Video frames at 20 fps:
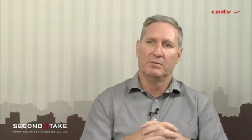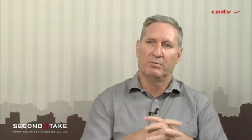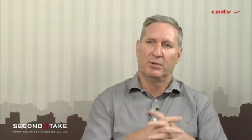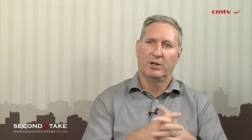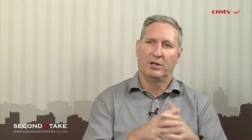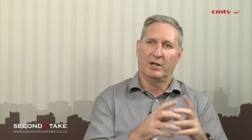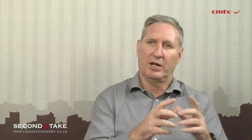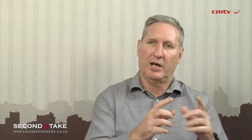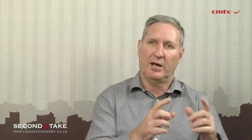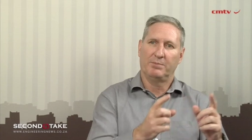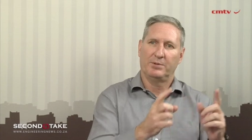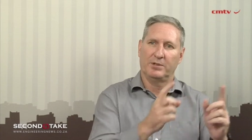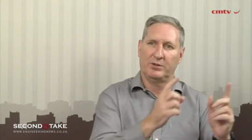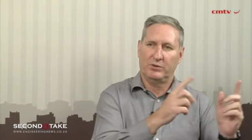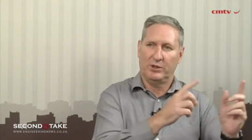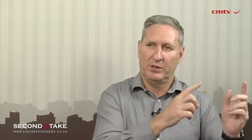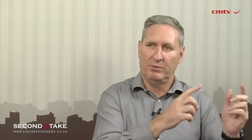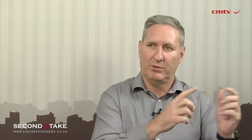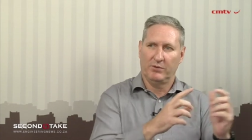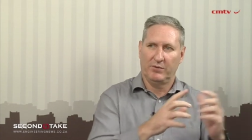but
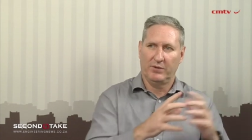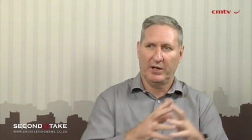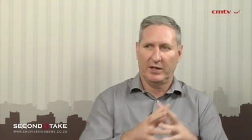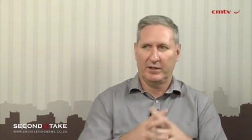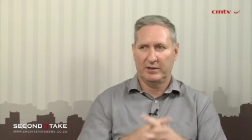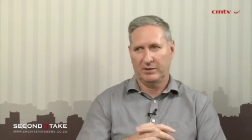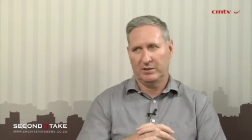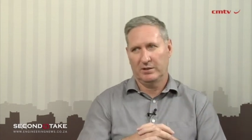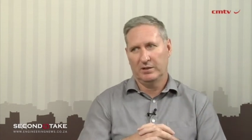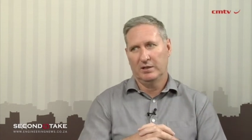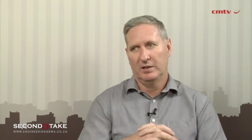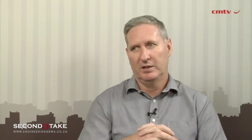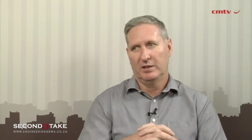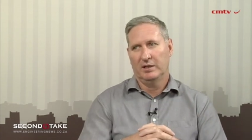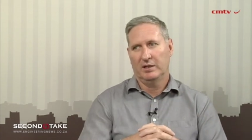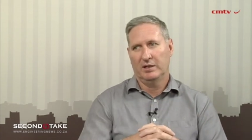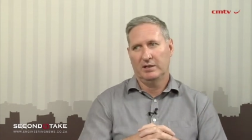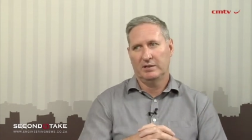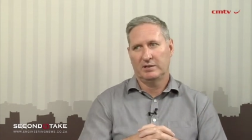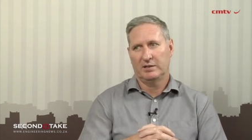upstream of that,
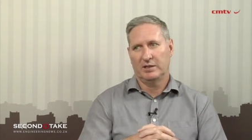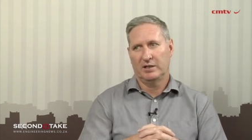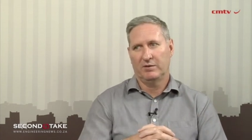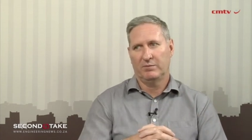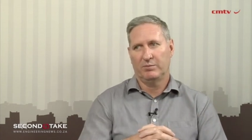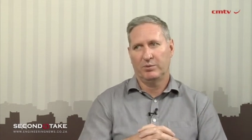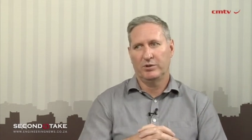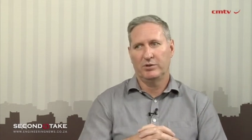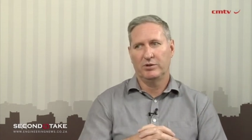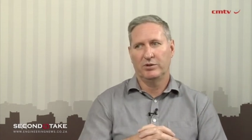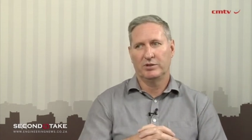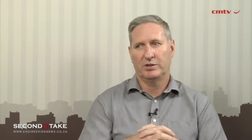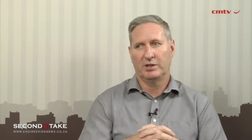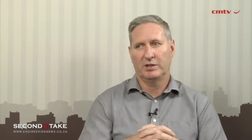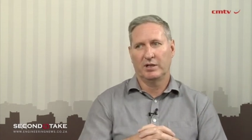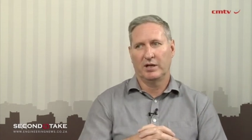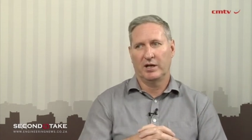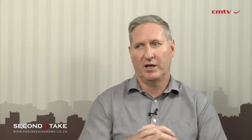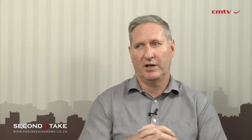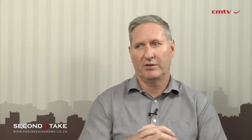instead of
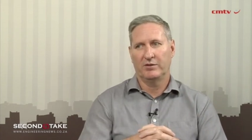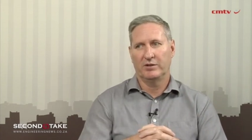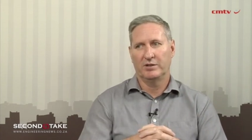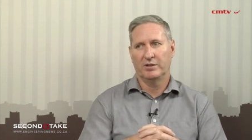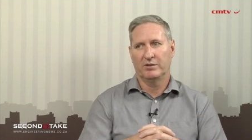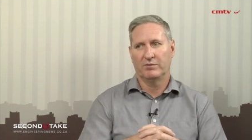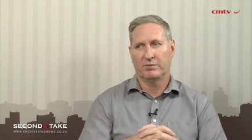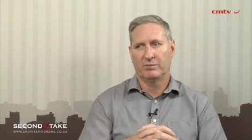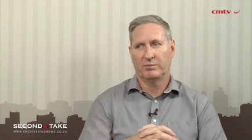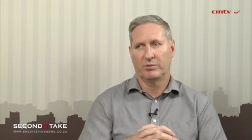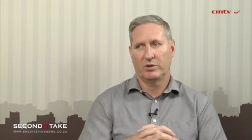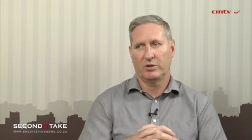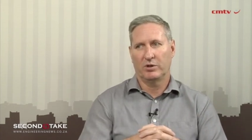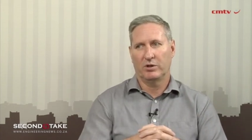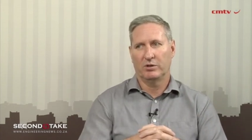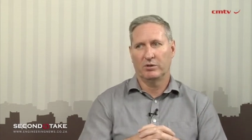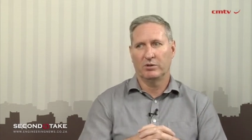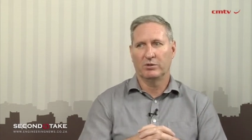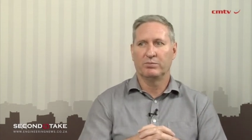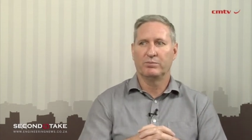producing the hydrogen from
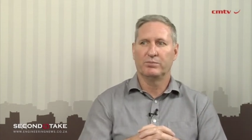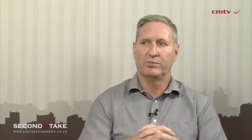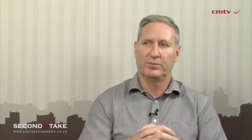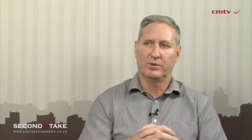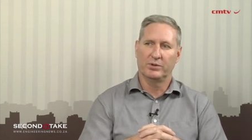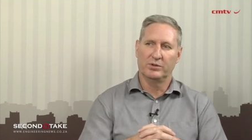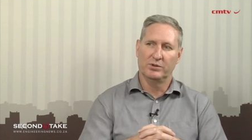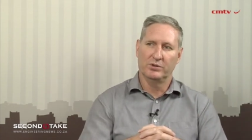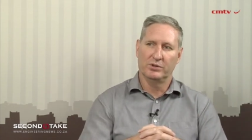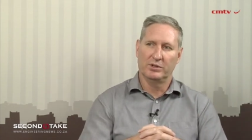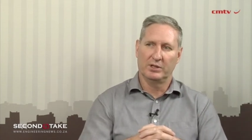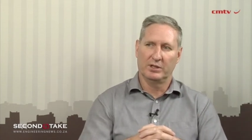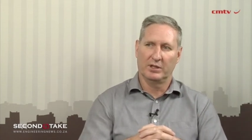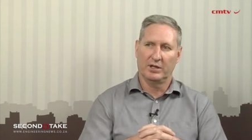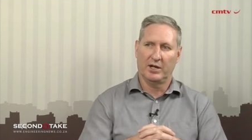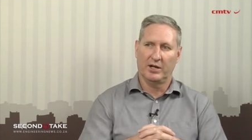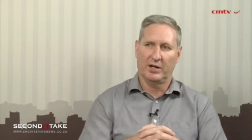coal, producing the